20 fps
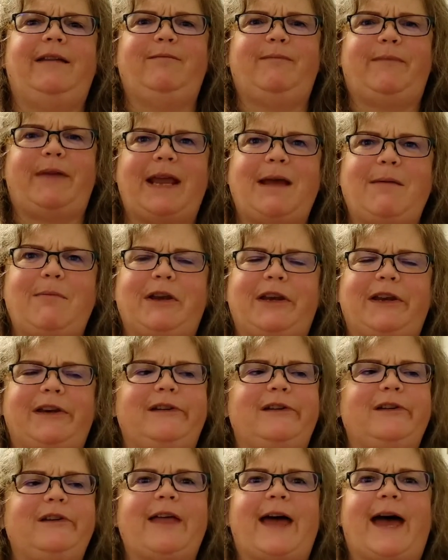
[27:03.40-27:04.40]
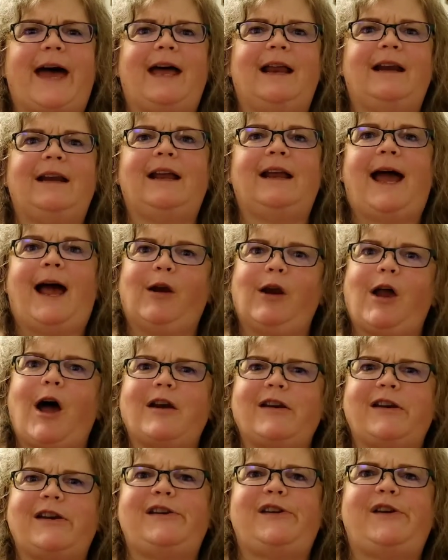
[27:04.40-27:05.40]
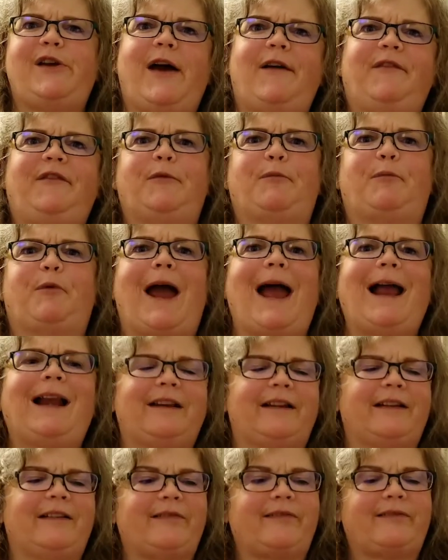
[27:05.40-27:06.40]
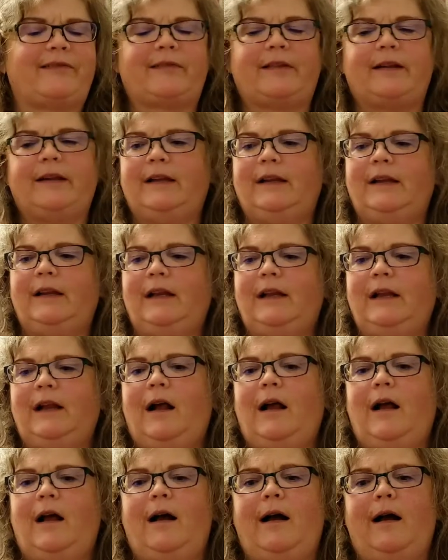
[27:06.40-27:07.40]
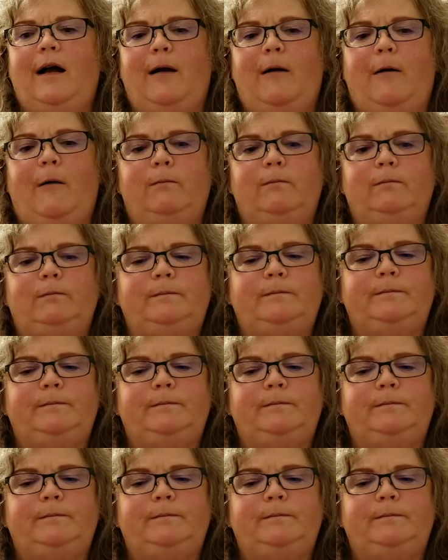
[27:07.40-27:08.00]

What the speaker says: be able to do that? How long did you have to practice? Was